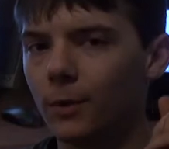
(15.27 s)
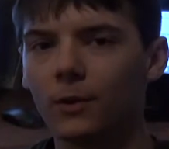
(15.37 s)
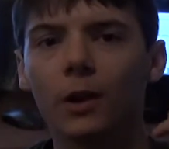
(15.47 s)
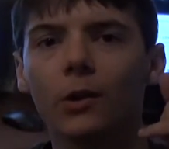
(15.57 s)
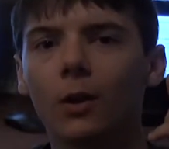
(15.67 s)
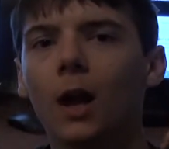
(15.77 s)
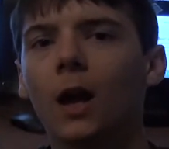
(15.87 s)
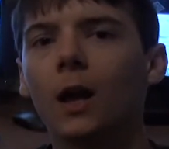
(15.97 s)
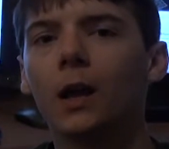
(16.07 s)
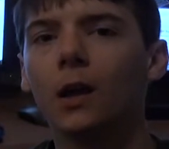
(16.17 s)
the title,
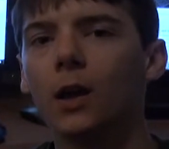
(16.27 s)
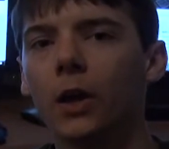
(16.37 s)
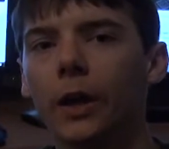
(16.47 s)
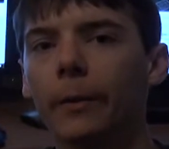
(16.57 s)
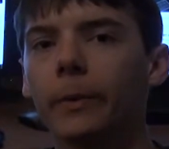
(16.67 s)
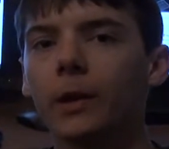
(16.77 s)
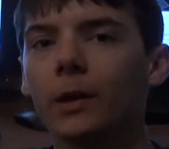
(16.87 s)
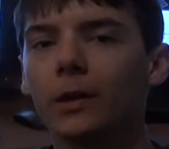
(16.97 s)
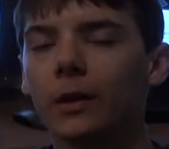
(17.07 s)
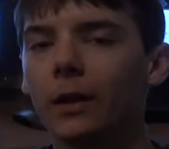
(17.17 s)
I
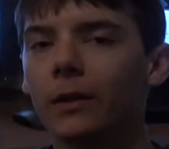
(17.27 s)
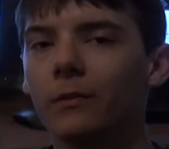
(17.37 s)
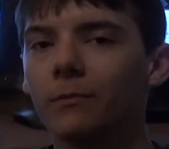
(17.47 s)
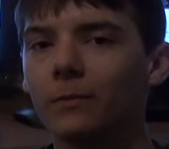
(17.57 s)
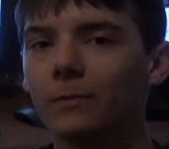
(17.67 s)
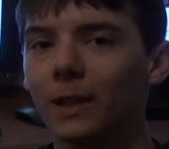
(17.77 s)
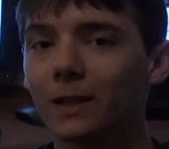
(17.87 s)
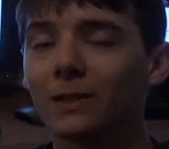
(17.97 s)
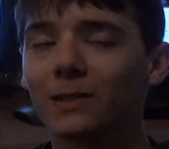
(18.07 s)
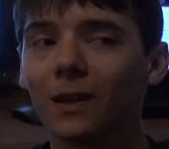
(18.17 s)
am
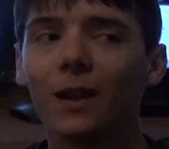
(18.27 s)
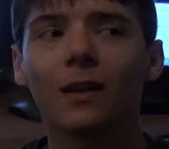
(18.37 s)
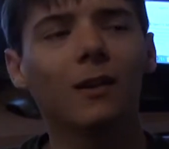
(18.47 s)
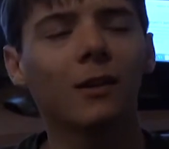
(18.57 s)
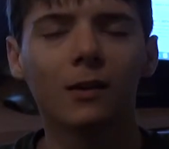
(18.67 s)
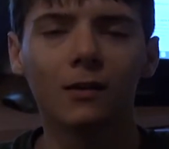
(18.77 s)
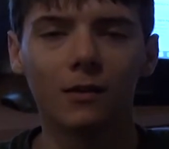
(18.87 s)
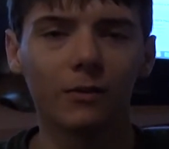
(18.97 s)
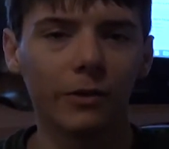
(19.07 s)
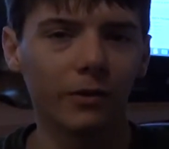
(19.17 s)
excited,
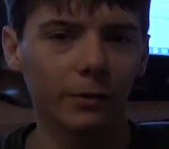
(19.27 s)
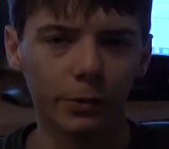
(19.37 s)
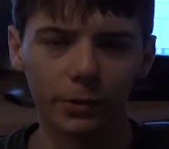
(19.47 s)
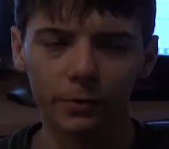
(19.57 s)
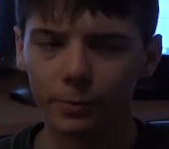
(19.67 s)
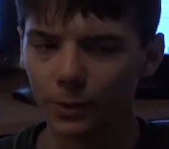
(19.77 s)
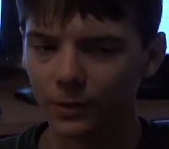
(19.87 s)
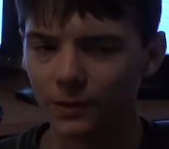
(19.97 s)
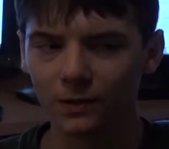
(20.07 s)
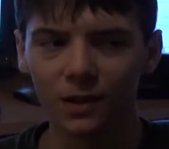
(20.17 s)
or
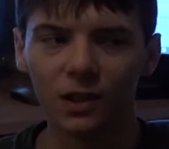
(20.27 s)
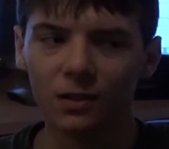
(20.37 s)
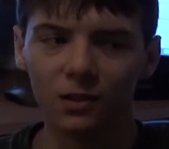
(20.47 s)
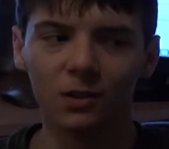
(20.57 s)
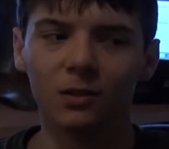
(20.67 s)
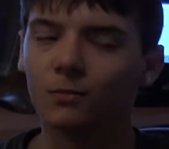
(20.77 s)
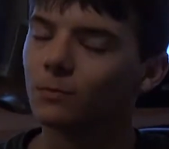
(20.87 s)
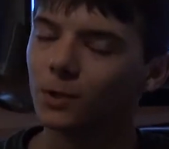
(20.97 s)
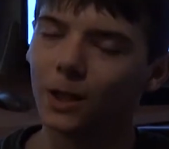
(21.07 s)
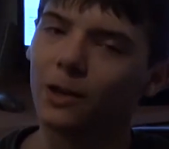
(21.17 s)
just
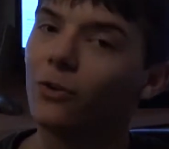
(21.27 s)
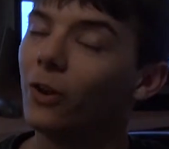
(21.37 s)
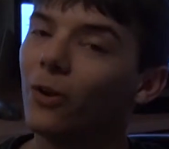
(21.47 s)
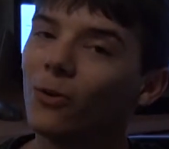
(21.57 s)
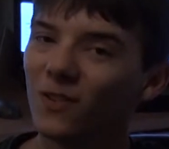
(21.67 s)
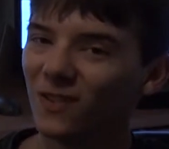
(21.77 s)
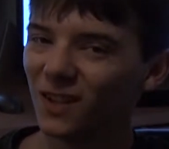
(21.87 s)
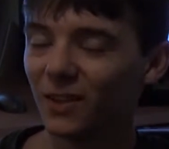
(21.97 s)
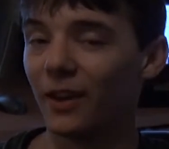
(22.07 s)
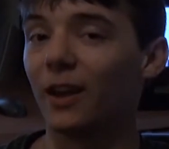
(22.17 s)
letting you know,
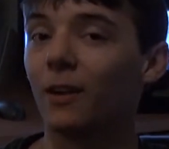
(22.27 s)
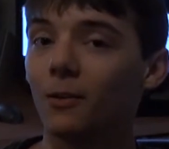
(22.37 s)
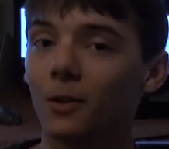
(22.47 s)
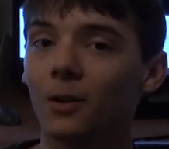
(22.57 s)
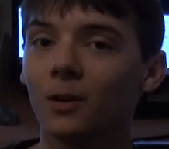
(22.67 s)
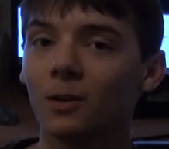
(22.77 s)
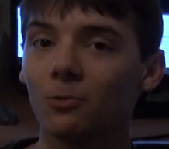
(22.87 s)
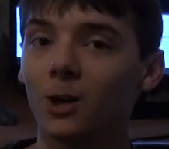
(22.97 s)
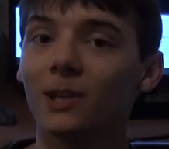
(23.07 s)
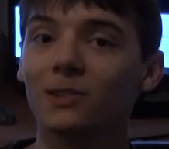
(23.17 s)
that
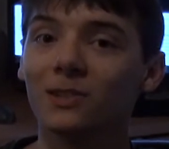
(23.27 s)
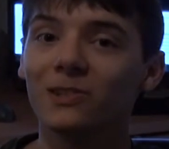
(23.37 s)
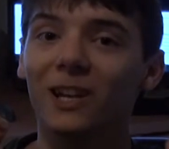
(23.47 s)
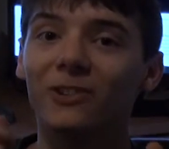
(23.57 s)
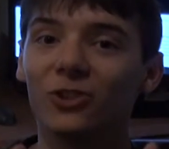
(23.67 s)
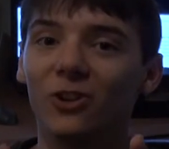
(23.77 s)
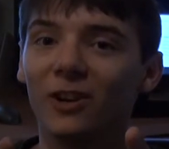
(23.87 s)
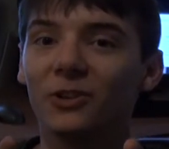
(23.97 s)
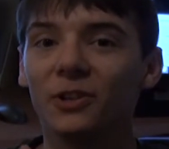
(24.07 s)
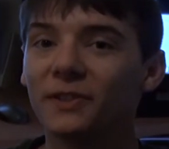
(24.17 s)
Ryzen Second
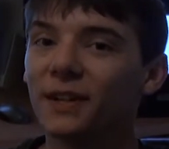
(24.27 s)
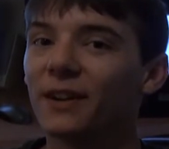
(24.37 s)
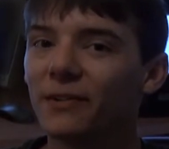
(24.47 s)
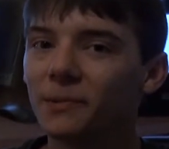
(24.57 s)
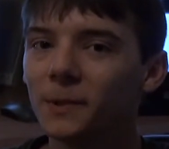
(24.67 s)
Generation is here.